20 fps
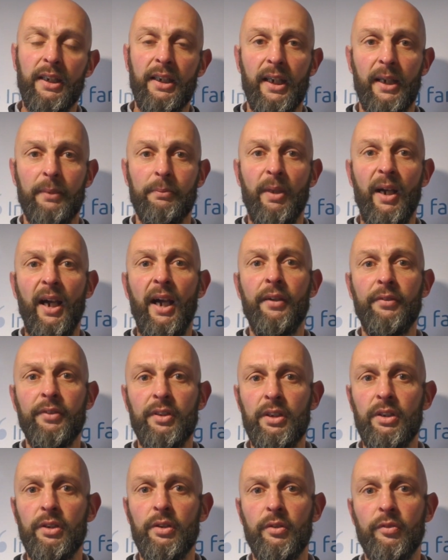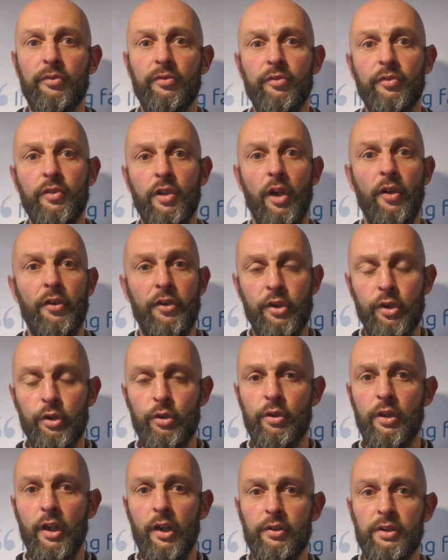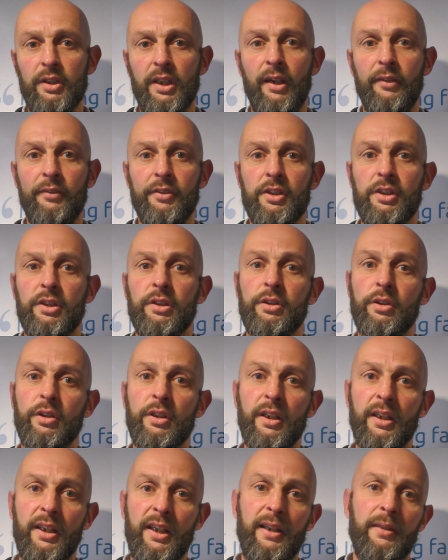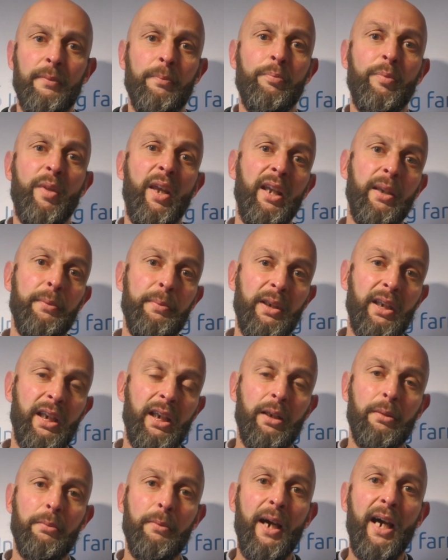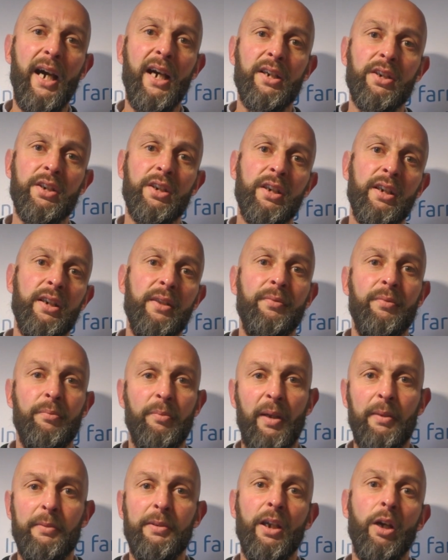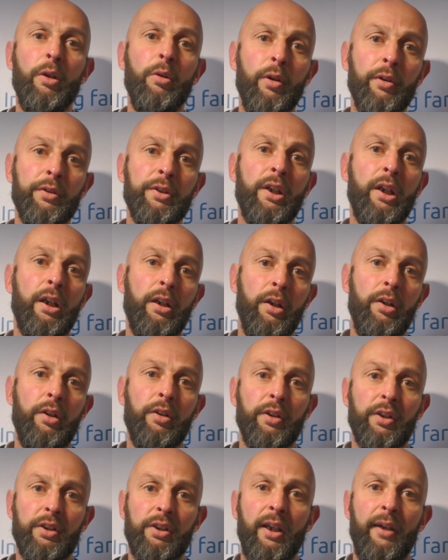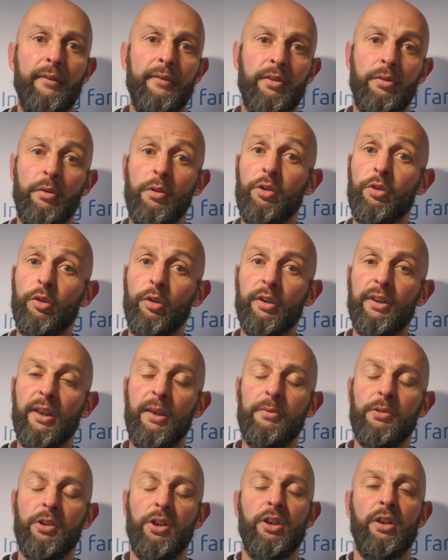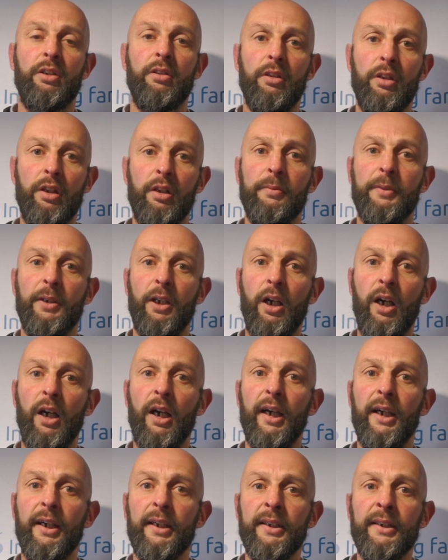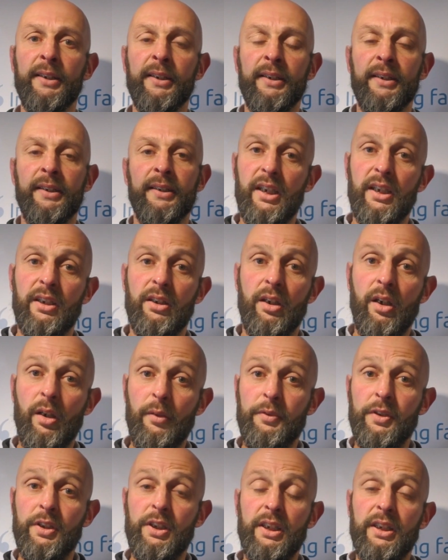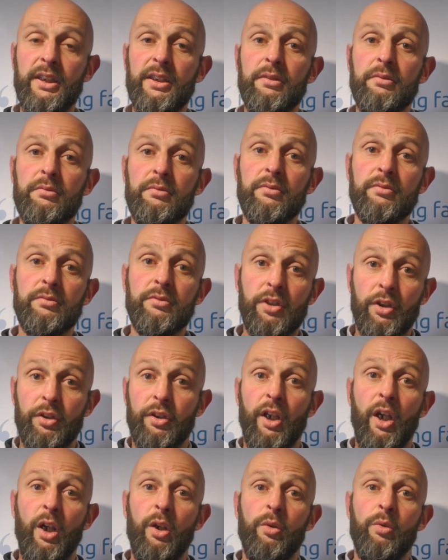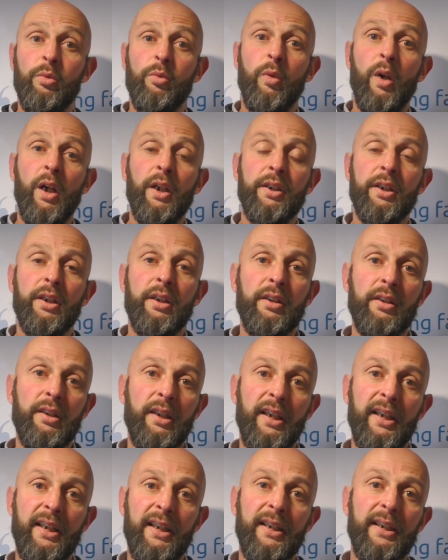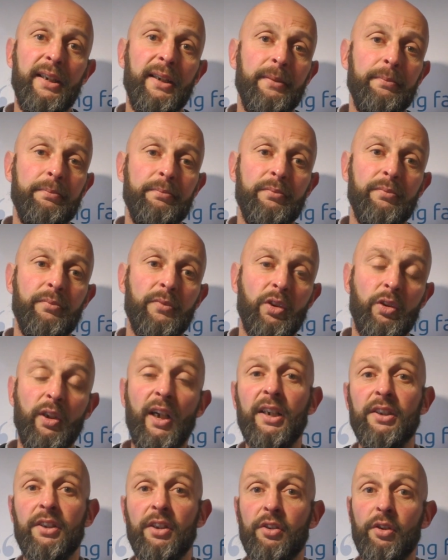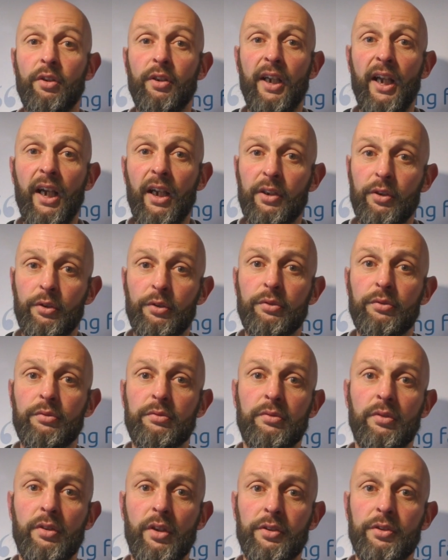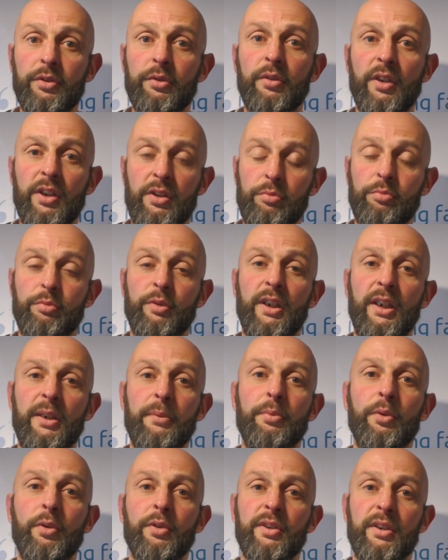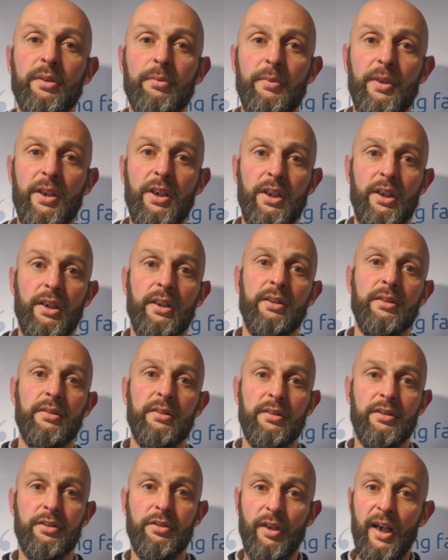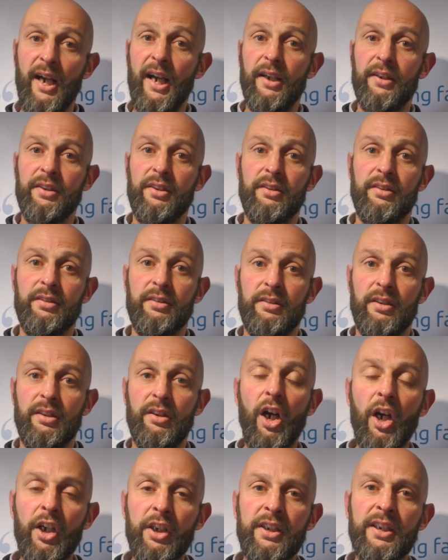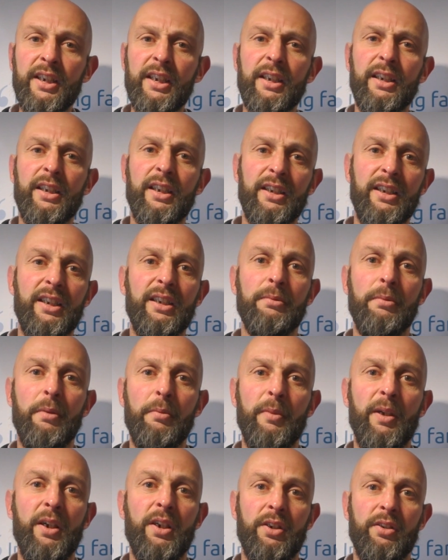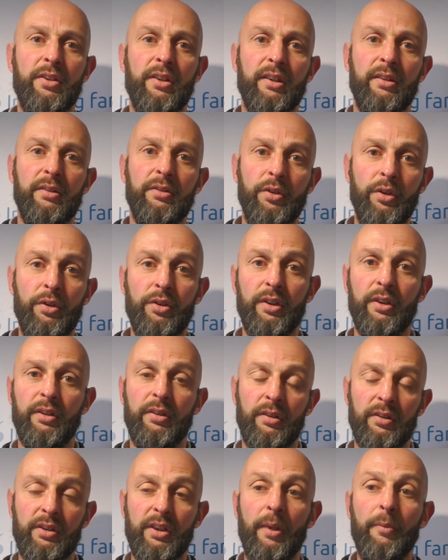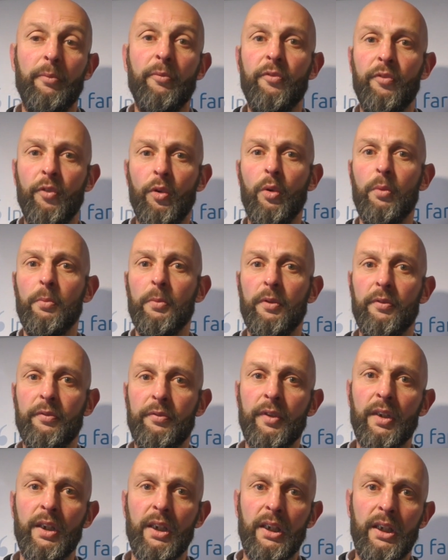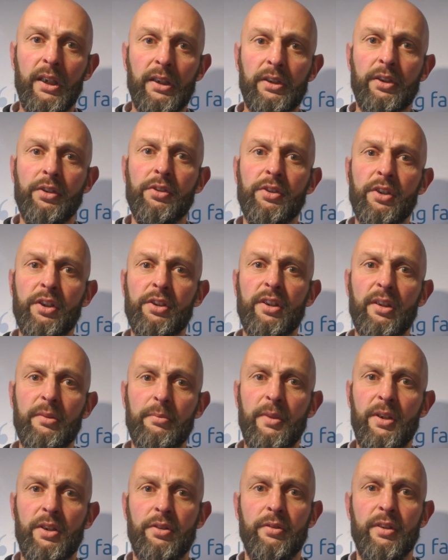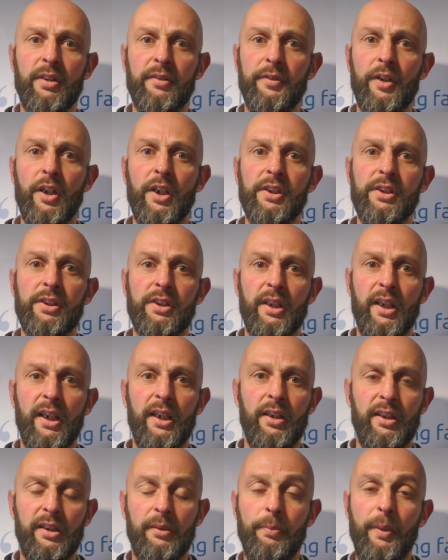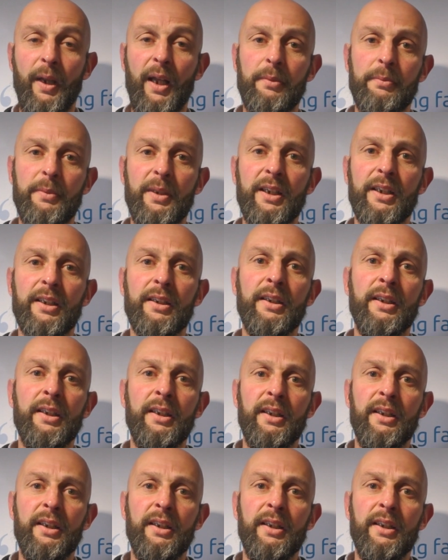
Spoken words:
After you've got through those covers, you can then, at the beginning of March, maybe go on to the longest covers when soil temperatures are a little bit higher. Obviously, to know what grass to turn onto, it's really important to measure grass. Ideally, you need to be measuring using some form of consistent measuring device like a plate meter,